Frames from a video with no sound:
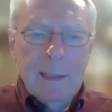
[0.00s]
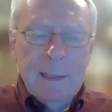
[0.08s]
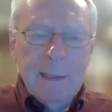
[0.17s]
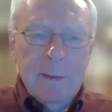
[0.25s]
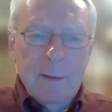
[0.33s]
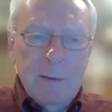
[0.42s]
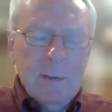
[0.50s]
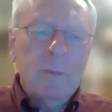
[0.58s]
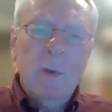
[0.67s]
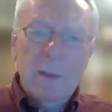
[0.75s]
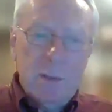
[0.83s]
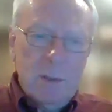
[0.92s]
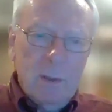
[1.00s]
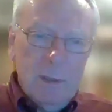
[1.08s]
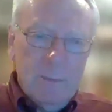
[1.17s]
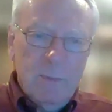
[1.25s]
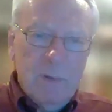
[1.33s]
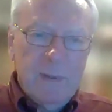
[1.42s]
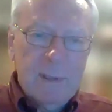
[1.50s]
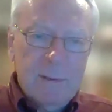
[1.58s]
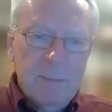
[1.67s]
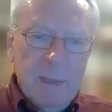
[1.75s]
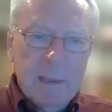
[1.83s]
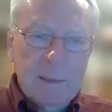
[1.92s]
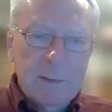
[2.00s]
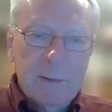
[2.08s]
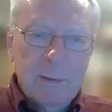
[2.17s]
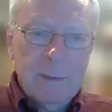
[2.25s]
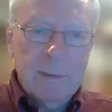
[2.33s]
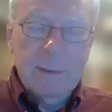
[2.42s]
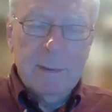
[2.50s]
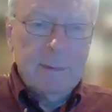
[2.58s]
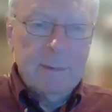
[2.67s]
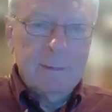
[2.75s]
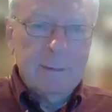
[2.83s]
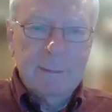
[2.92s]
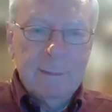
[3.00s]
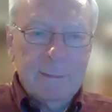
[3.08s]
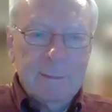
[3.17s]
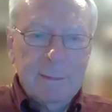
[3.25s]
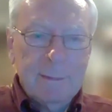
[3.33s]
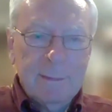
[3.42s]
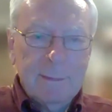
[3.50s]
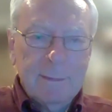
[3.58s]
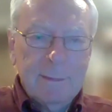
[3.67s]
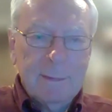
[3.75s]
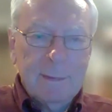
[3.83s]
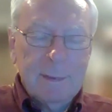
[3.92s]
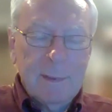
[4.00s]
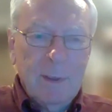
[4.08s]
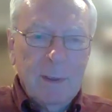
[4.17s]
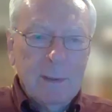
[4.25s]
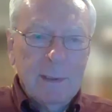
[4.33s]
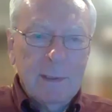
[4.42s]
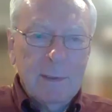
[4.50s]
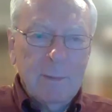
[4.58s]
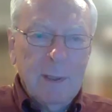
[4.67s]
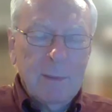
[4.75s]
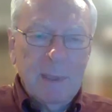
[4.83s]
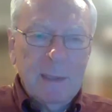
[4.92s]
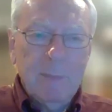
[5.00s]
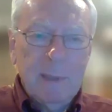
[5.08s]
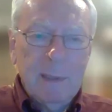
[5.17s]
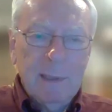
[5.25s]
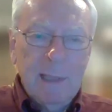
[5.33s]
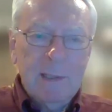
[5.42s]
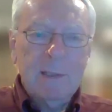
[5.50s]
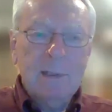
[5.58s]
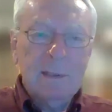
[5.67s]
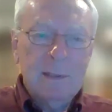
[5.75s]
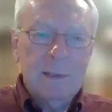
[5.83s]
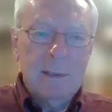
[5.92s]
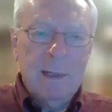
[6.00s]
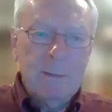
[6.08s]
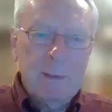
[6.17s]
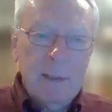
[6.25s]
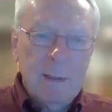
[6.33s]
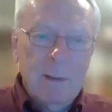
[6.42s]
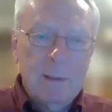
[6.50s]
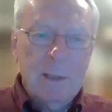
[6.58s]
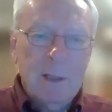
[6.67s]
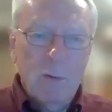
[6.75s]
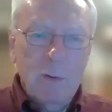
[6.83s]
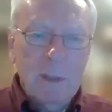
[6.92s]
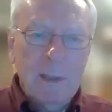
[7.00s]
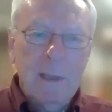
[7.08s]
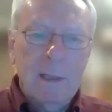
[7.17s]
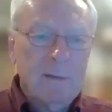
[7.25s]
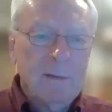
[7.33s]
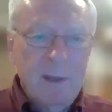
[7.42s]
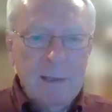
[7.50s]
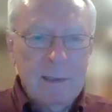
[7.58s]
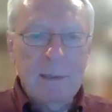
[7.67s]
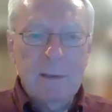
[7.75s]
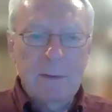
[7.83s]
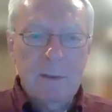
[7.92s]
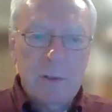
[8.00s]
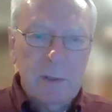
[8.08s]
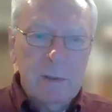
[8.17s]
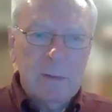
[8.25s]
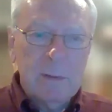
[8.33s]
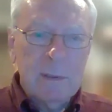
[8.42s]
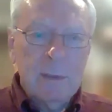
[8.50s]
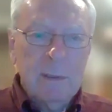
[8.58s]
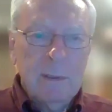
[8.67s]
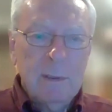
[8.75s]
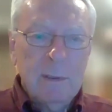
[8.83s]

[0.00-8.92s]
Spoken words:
you can watch all of the movies of Michael Jordan and so on that you want, but unless you're out there on the court getting faked out of your shoes,